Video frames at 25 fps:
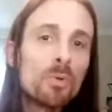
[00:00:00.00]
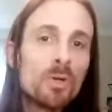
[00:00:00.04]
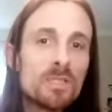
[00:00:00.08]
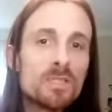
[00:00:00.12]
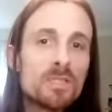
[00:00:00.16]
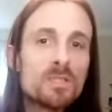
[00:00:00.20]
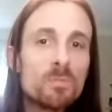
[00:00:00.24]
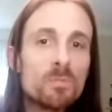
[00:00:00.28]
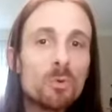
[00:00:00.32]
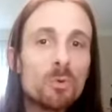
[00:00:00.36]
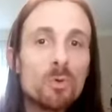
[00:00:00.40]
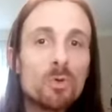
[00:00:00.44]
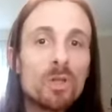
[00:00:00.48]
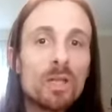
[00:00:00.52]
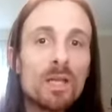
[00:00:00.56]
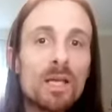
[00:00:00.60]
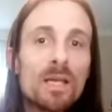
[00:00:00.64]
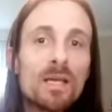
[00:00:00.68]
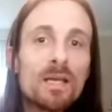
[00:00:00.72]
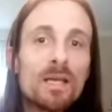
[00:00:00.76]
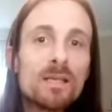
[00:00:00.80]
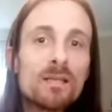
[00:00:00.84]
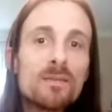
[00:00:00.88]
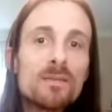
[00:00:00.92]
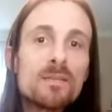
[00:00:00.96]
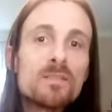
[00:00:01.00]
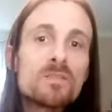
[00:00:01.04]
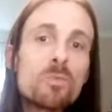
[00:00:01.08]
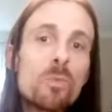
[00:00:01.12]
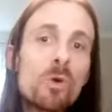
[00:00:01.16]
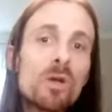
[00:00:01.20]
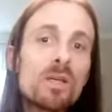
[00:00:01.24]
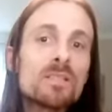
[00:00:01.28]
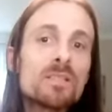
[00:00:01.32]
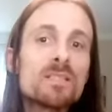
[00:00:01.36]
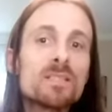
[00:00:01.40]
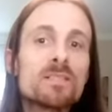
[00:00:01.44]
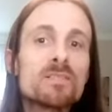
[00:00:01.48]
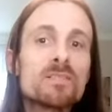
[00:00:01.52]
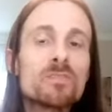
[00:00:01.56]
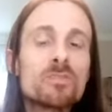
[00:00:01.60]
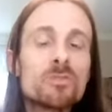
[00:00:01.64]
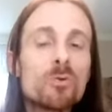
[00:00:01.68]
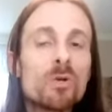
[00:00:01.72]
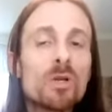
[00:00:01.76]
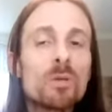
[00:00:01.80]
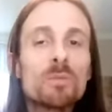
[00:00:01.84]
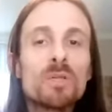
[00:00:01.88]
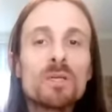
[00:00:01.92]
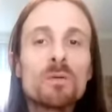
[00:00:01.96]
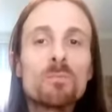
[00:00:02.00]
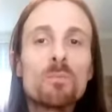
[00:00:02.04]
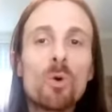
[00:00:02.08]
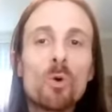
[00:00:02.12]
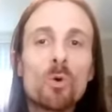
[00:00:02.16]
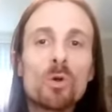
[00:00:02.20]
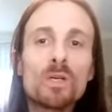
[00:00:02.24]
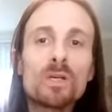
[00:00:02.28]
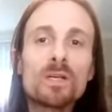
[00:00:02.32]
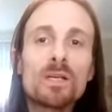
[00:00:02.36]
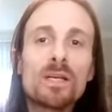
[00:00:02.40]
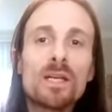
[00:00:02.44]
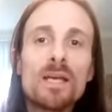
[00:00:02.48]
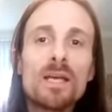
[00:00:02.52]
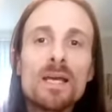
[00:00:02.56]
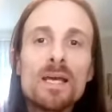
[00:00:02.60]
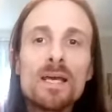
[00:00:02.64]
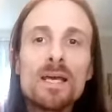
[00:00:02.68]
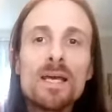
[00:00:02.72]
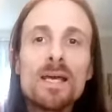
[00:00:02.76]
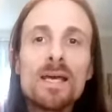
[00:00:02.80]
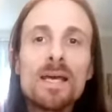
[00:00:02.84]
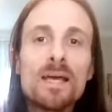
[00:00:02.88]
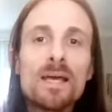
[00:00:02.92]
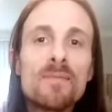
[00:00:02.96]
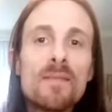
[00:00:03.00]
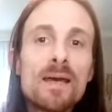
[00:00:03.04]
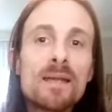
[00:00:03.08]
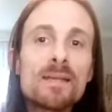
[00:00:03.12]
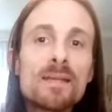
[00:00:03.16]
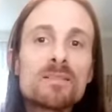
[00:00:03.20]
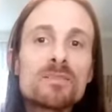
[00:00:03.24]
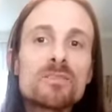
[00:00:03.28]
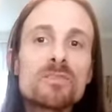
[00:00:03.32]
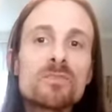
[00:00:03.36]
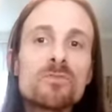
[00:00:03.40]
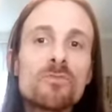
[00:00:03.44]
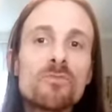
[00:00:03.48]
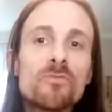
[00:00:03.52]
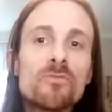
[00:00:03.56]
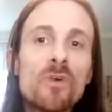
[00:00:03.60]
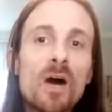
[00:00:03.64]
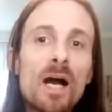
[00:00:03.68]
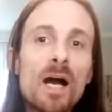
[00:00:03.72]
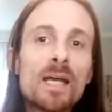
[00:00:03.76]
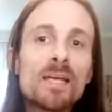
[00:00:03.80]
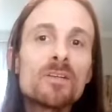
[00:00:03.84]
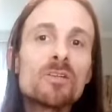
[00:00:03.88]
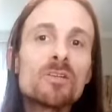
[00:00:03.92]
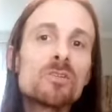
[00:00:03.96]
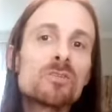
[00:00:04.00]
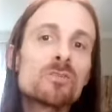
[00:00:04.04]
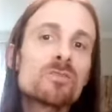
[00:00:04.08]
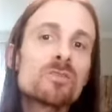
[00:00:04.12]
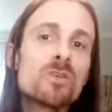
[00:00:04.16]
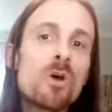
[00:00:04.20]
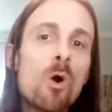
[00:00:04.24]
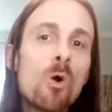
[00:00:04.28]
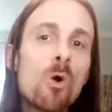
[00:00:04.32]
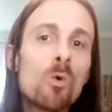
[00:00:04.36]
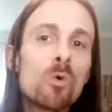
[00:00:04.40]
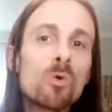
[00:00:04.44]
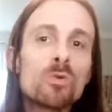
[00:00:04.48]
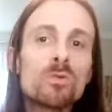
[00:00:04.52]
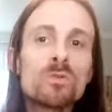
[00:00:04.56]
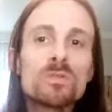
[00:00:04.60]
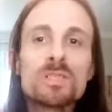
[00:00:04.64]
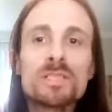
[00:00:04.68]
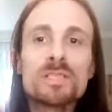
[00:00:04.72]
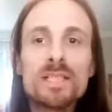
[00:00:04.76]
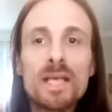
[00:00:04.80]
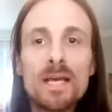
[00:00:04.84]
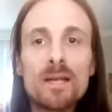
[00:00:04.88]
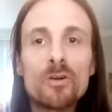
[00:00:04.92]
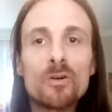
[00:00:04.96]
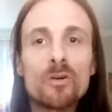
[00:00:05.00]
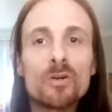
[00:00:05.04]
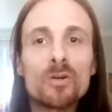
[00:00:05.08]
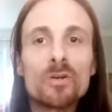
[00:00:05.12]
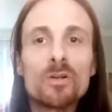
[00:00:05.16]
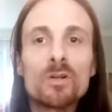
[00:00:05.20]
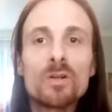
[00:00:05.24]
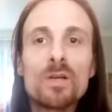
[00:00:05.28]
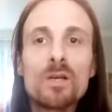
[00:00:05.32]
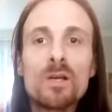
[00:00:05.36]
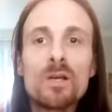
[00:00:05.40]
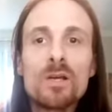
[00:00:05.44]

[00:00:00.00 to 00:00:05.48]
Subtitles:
principle, and this one is extremely important, and that is to find your tonal center.